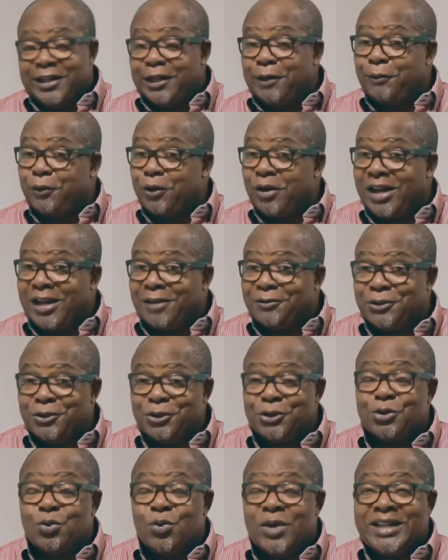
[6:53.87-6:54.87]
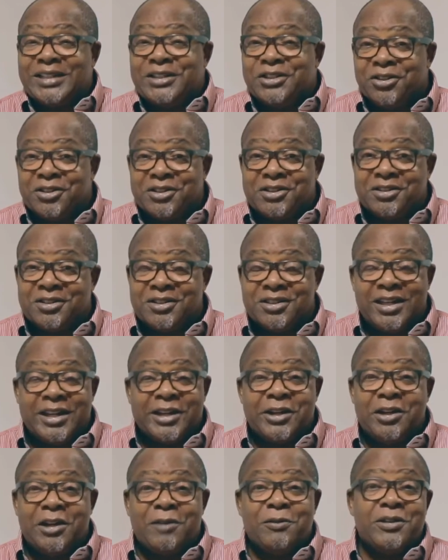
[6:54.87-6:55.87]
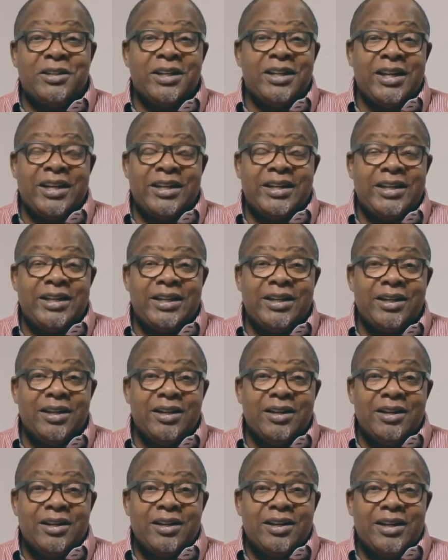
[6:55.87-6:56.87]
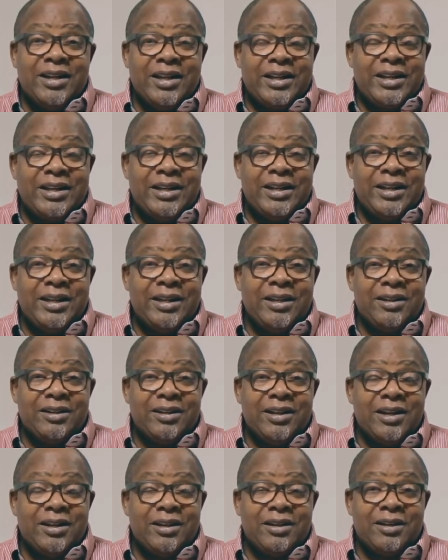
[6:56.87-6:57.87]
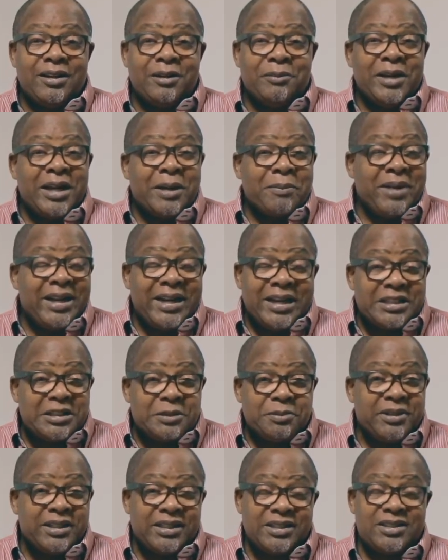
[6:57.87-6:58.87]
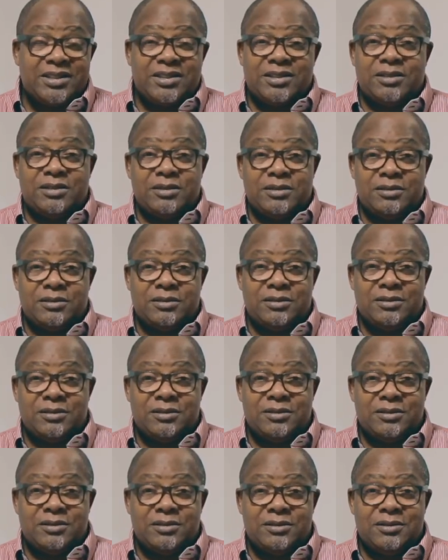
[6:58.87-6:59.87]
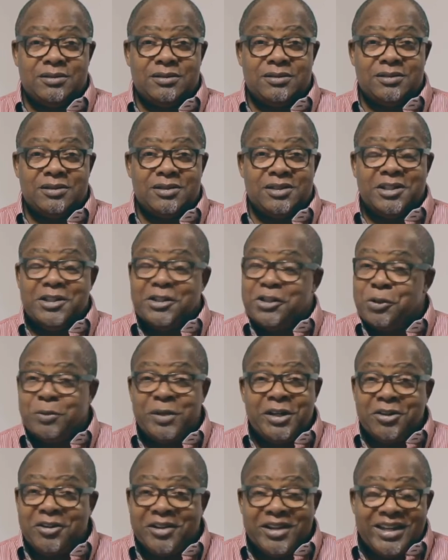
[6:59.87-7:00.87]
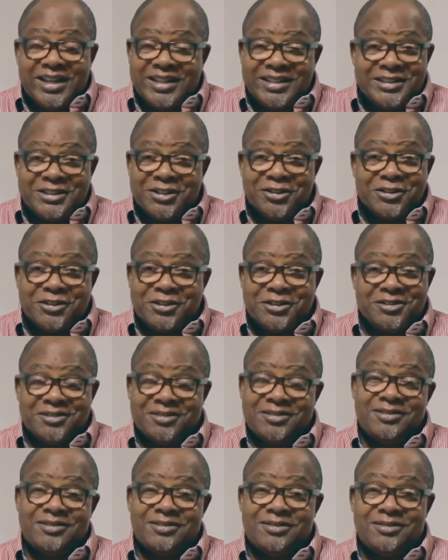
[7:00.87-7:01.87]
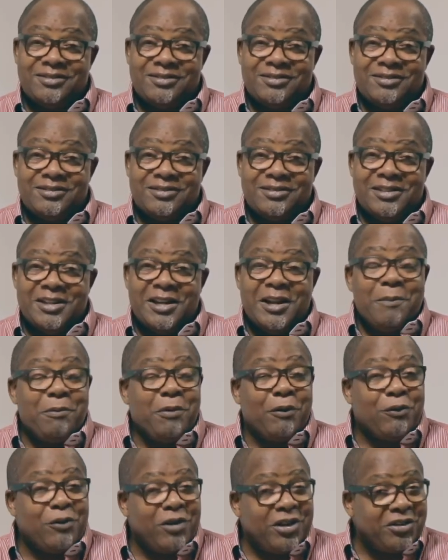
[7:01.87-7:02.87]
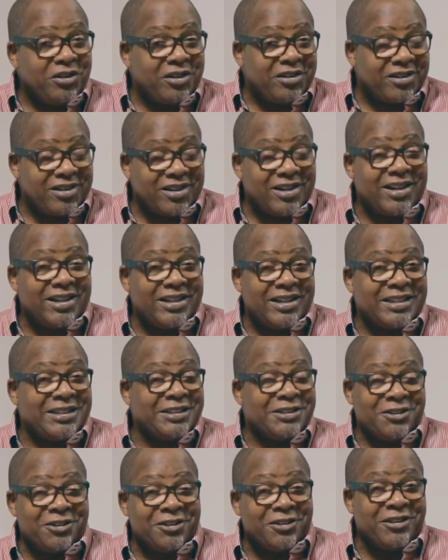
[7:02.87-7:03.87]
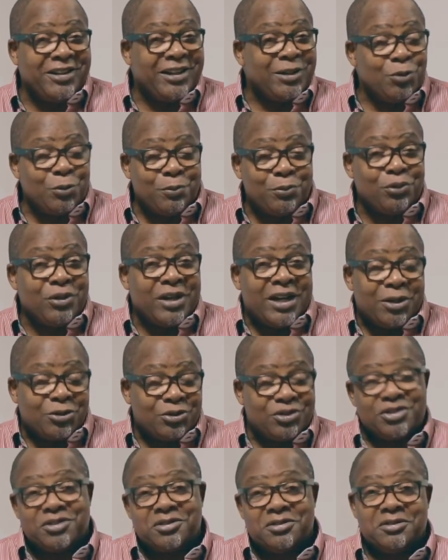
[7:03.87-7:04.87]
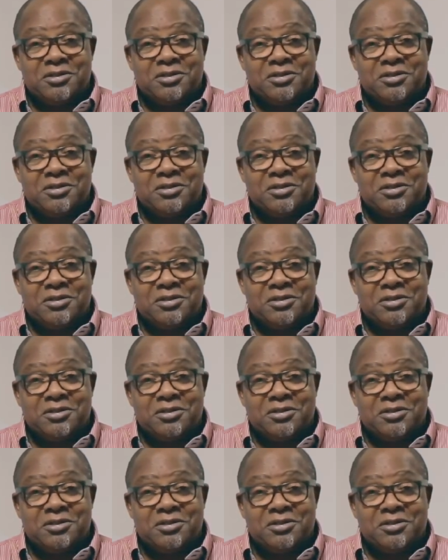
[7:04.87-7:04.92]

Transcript: If you have those white junctions like you have on the Lekki Ekpe Express, you may not clear the junction before another car that is on green will pull out.